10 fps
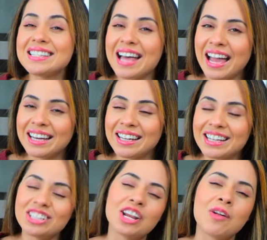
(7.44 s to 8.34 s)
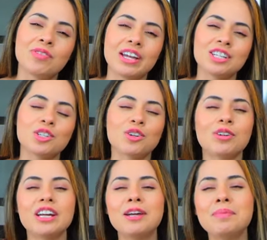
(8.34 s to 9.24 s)
side dish that is
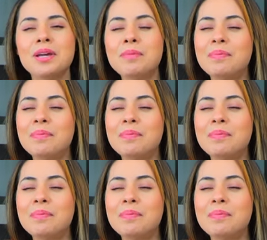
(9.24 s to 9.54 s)
creamy,